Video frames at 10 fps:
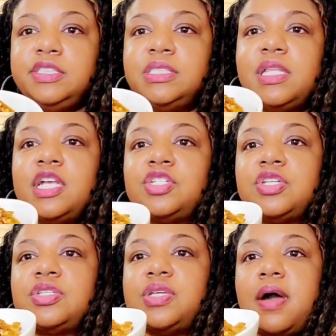
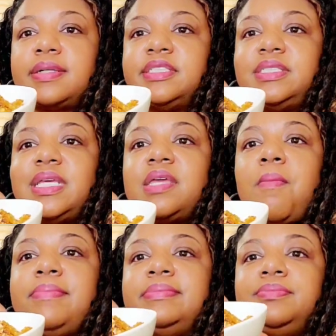delicious. Y'all can see.
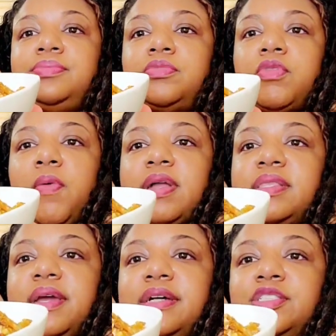
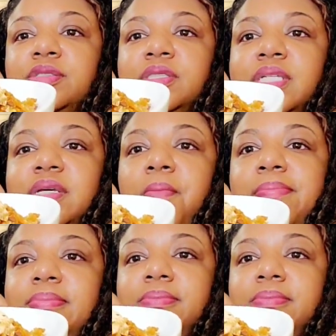Right there, as you can see.